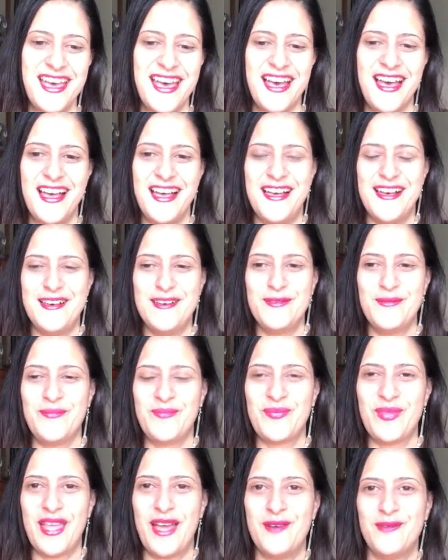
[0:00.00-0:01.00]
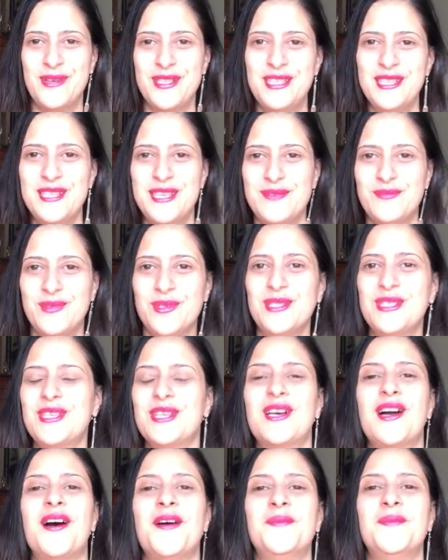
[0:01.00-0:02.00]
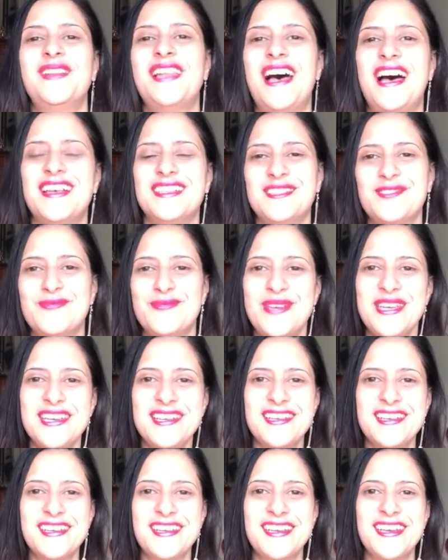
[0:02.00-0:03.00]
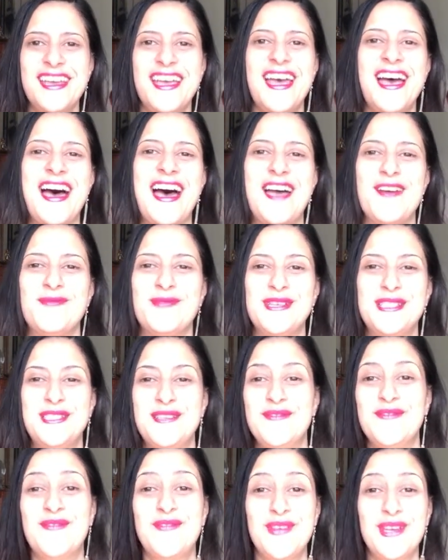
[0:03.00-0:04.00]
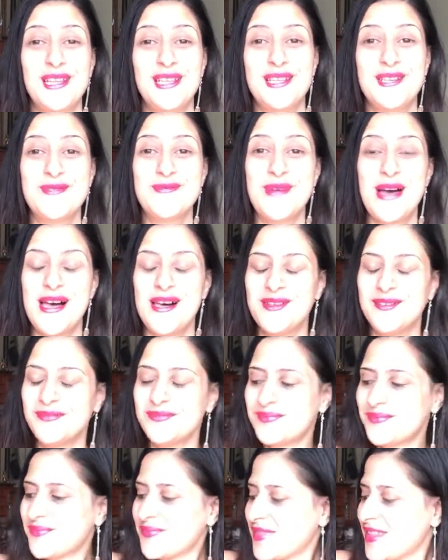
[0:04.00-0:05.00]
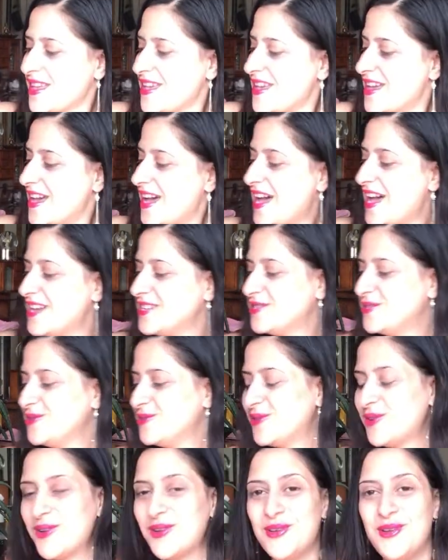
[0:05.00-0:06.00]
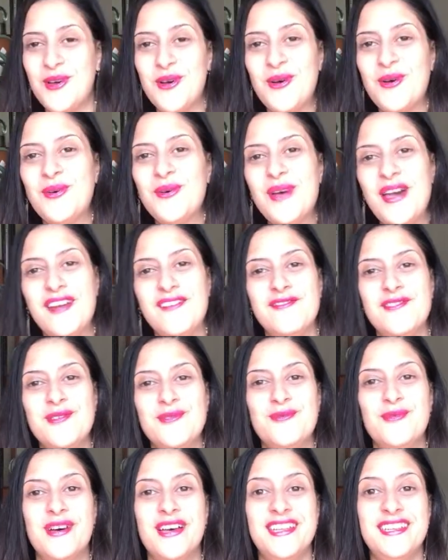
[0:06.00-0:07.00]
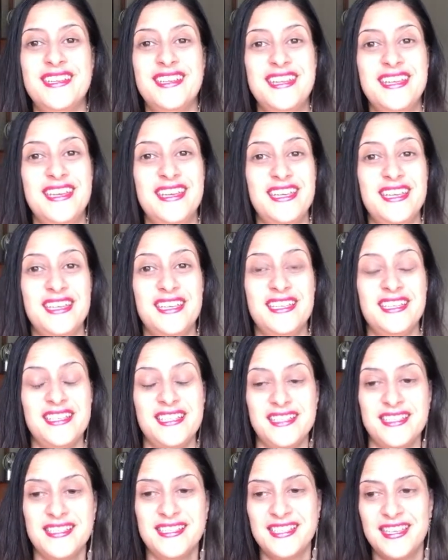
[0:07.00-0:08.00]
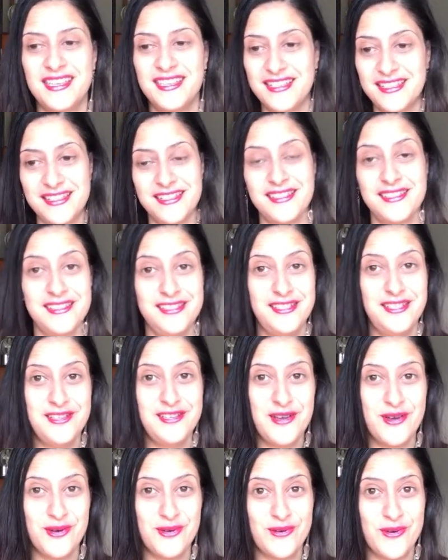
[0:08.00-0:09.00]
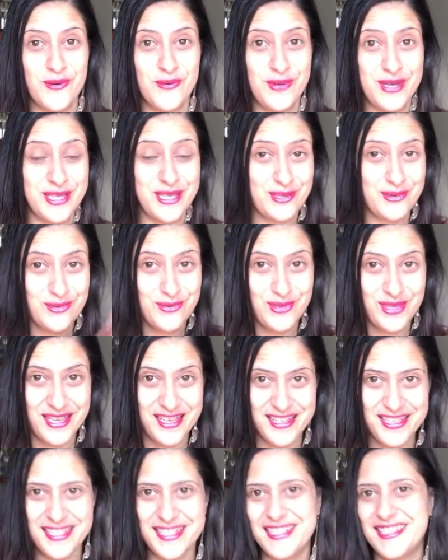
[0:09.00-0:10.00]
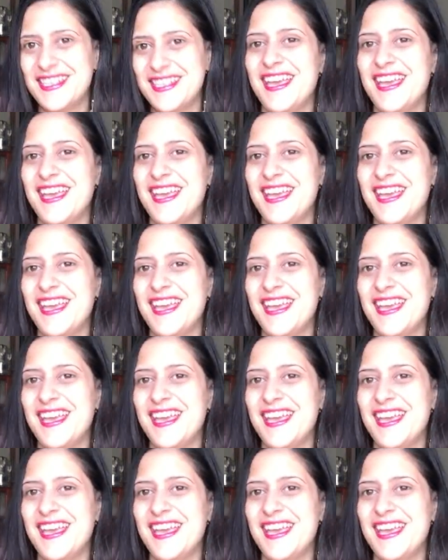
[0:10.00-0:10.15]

I wasn't able to come last week. I wasn't feeling well. As you all know, everyone is, going through this.